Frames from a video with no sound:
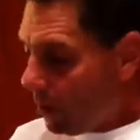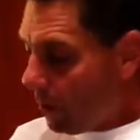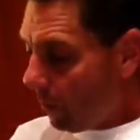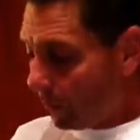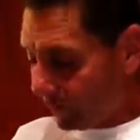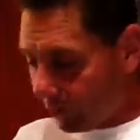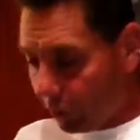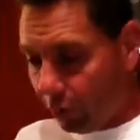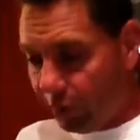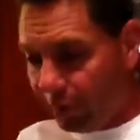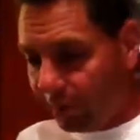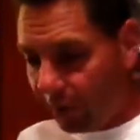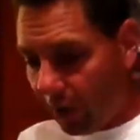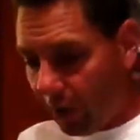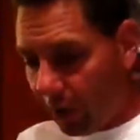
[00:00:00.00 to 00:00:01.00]
But the good
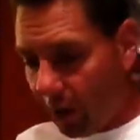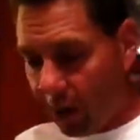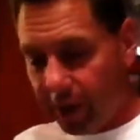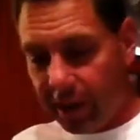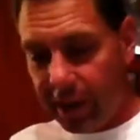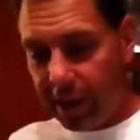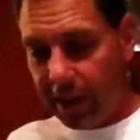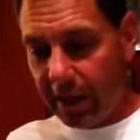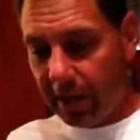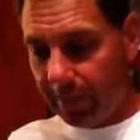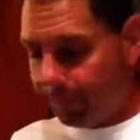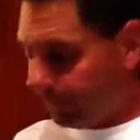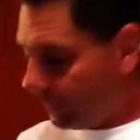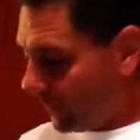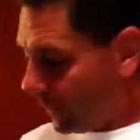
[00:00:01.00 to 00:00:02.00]
song on here,
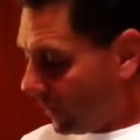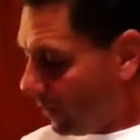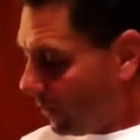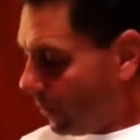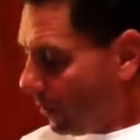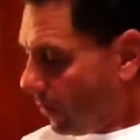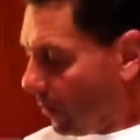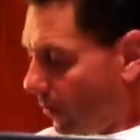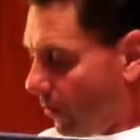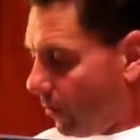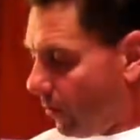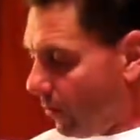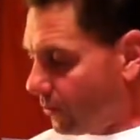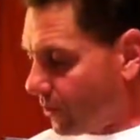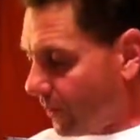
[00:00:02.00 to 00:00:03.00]

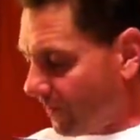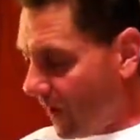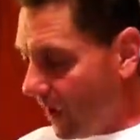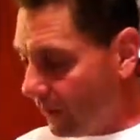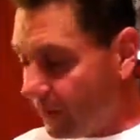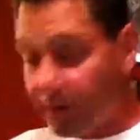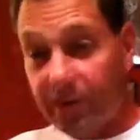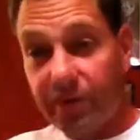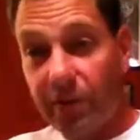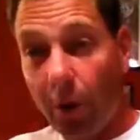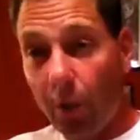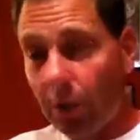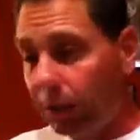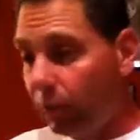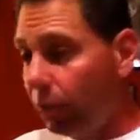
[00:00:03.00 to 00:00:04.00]
which I found is No
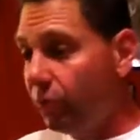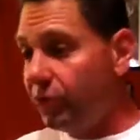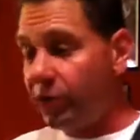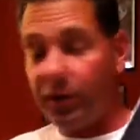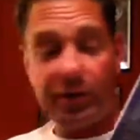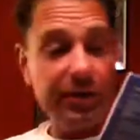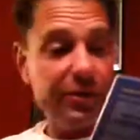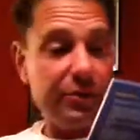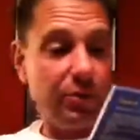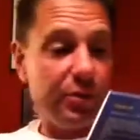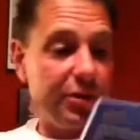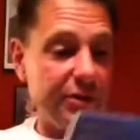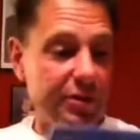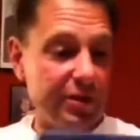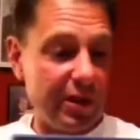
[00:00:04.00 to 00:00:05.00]
Illusions,
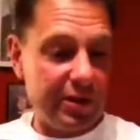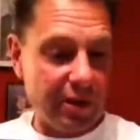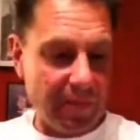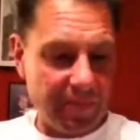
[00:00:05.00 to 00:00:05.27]
which is, is a